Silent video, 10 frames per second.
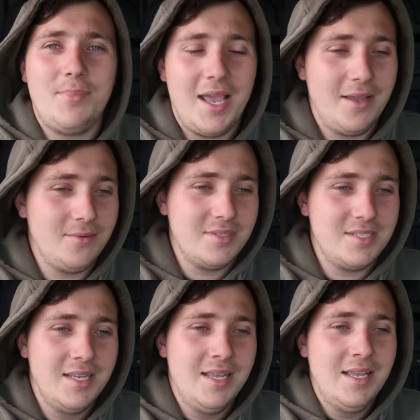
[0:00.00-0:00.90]

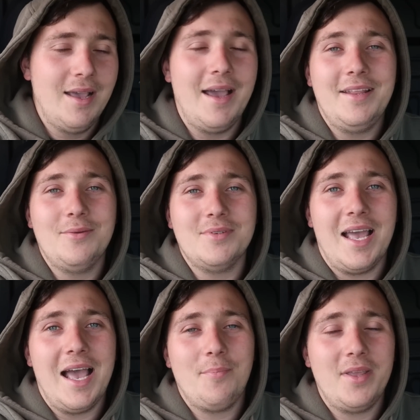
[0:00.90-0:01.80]
pounds, and he was
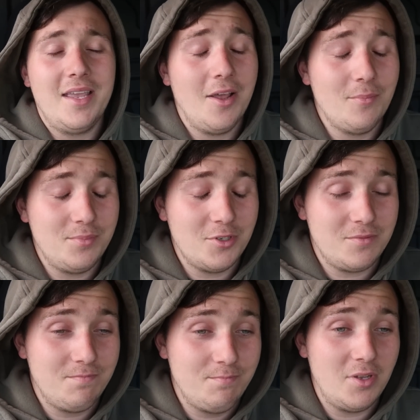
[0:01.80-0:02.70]
happy, and I'm just
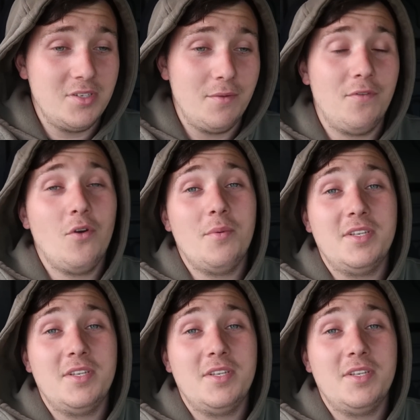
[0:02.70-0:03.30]
buzzing for him.